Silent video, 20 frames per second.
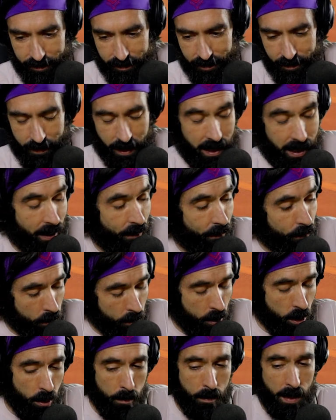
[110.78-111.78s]
Give you
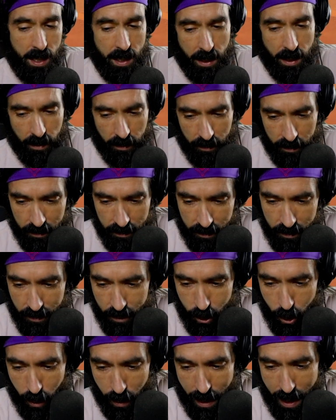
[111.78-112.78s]
new meaning
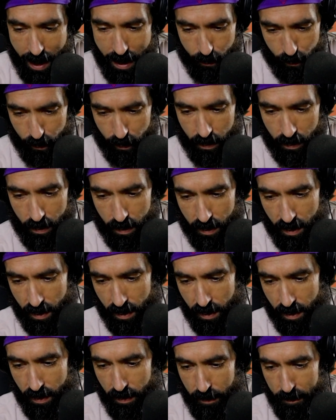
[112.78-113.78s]
to life.
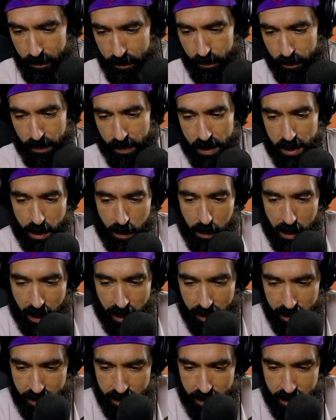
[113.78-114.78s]
Someone
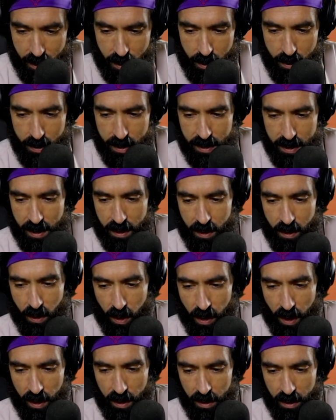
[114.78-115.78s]
else uses it
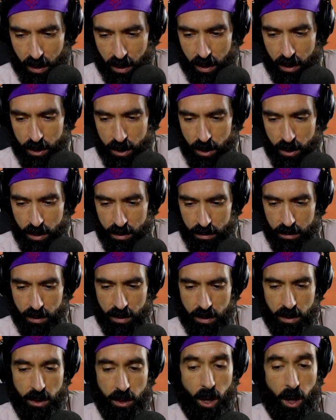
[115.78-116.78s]
nogal and you?
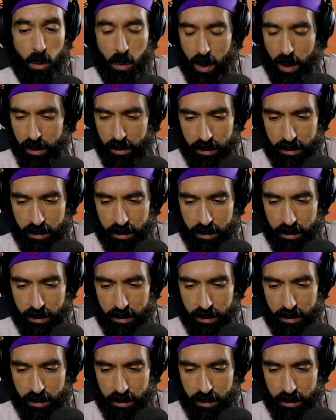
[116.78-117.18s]
No one.